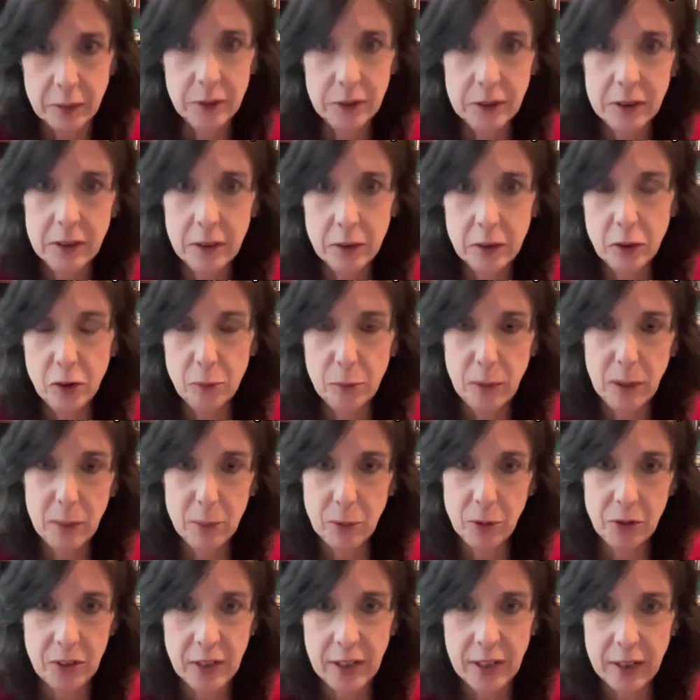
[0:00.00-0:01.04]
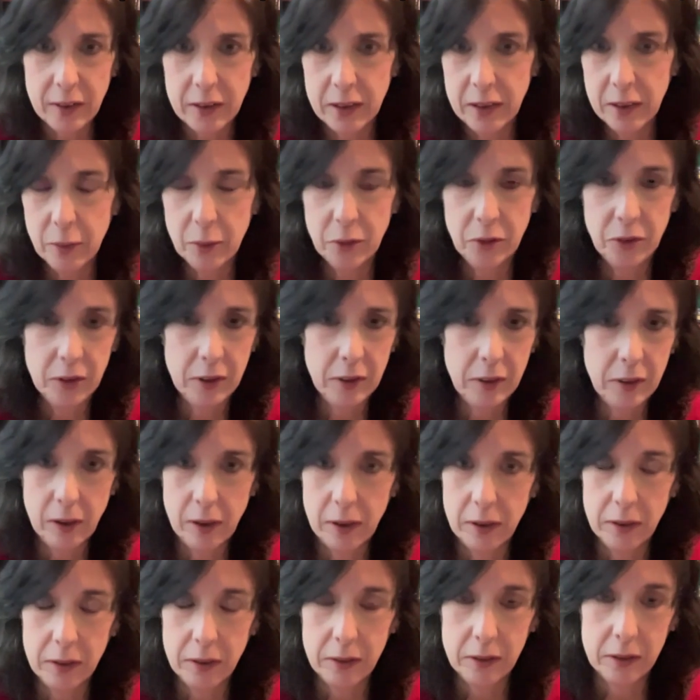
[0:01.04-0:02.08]
it was in the newspapers daily. It was
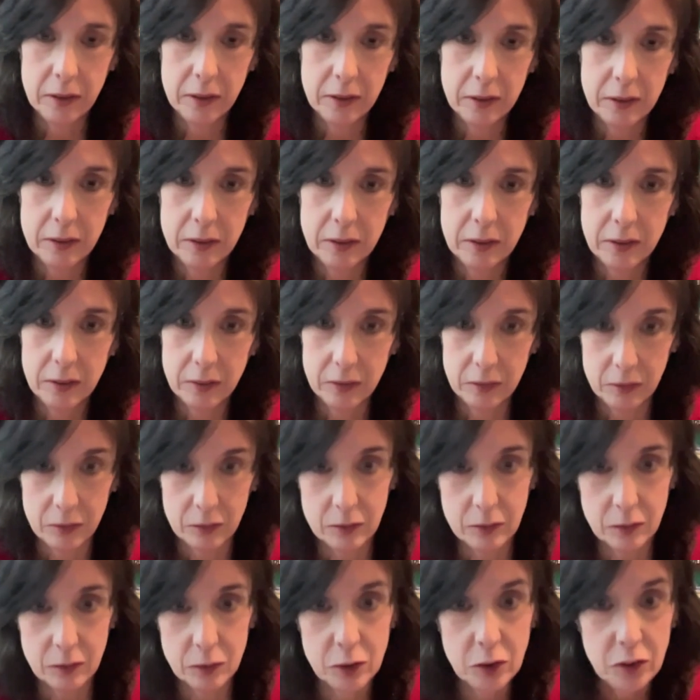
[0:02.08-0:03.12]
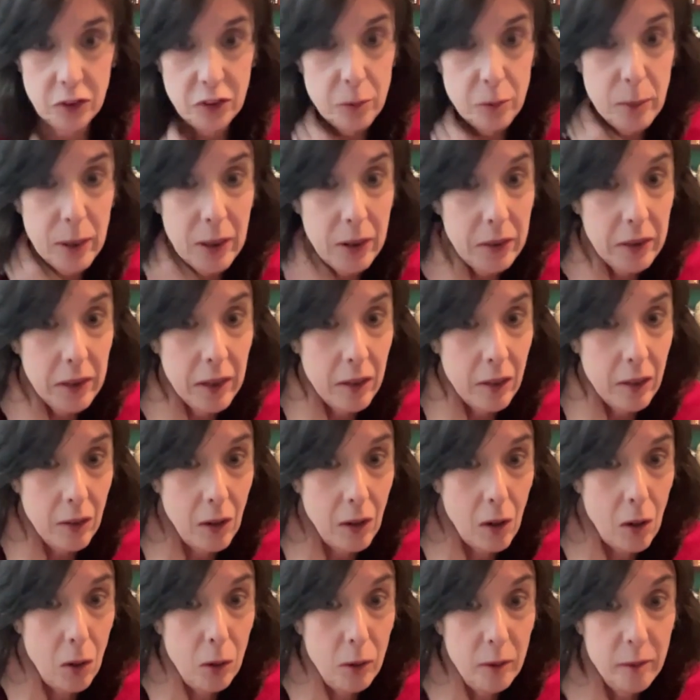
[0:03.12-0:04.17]
in just about
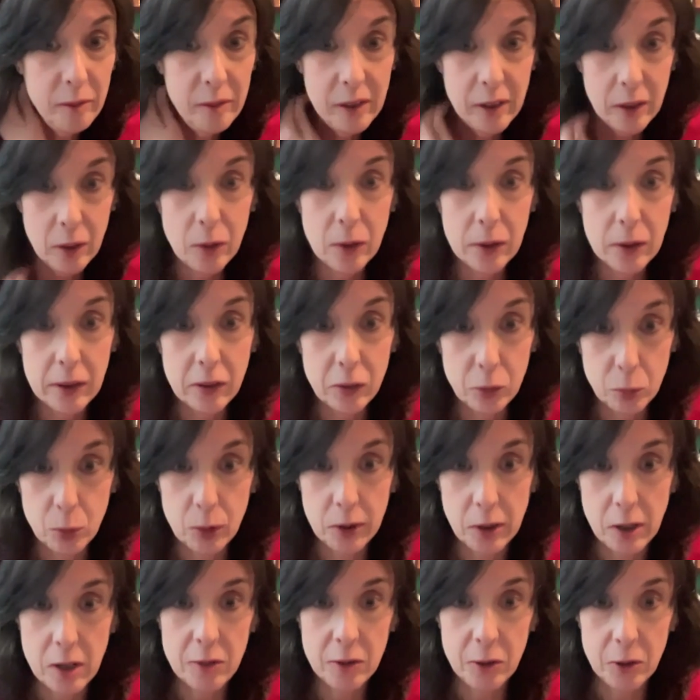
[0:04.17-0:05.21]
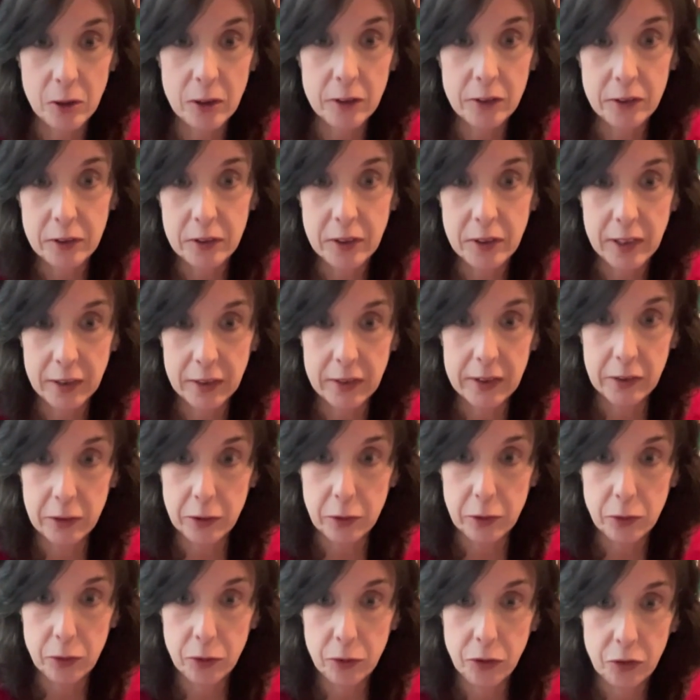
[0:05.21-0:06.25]
all of the hearings were covered on the nightly
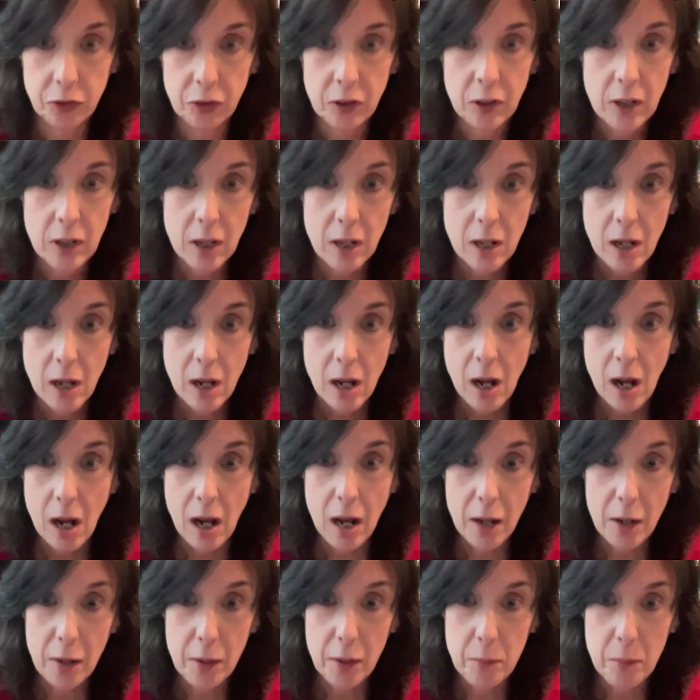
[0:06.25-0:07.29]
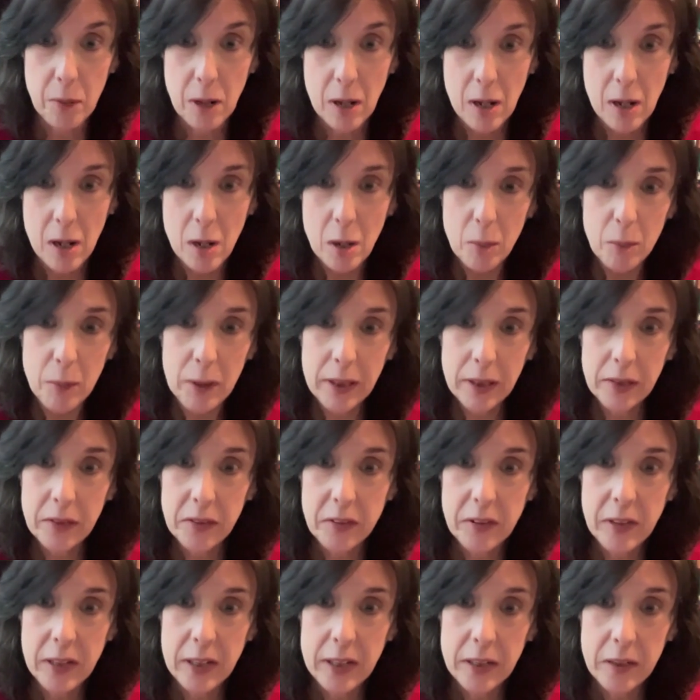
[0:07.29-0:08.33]
news. Um,
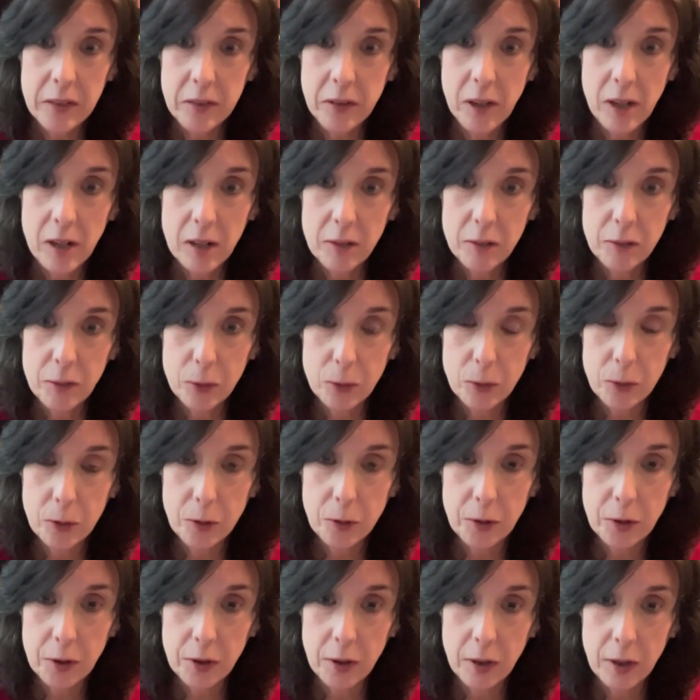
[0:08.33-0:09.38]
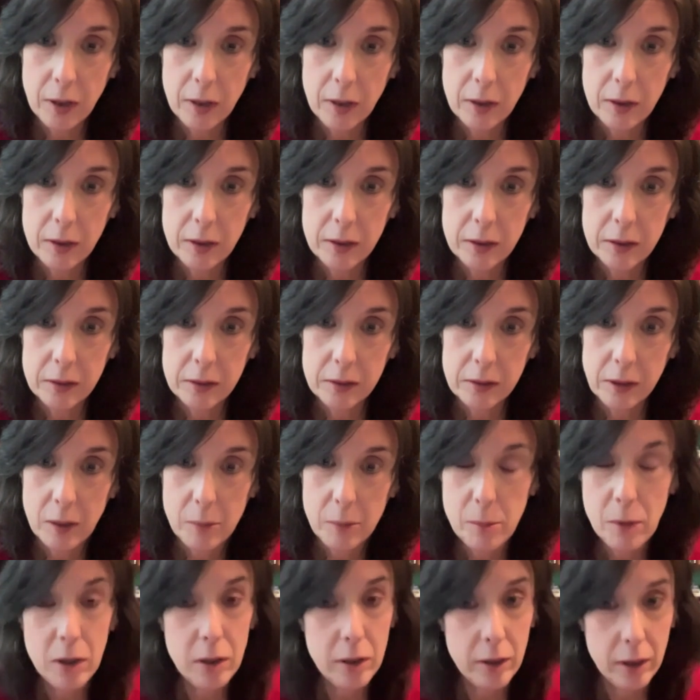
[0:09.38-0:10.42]
because they uncovered,
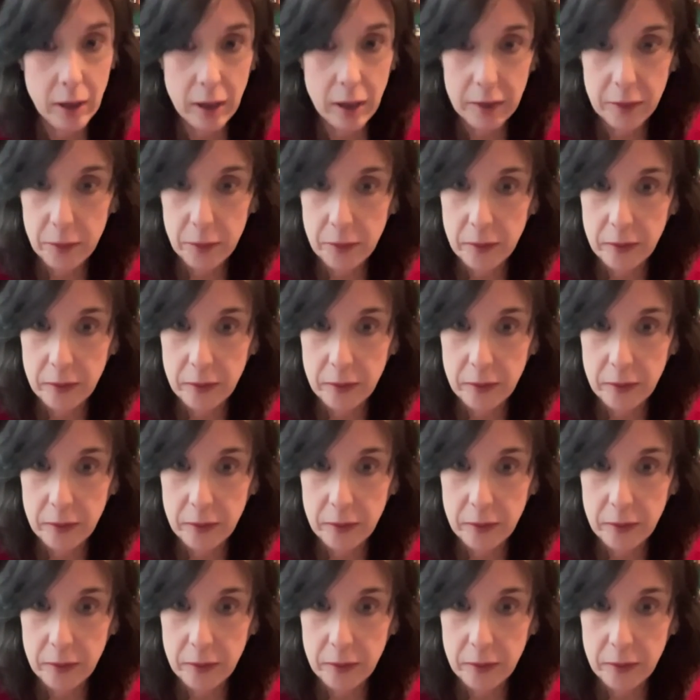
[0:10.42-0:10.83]
among other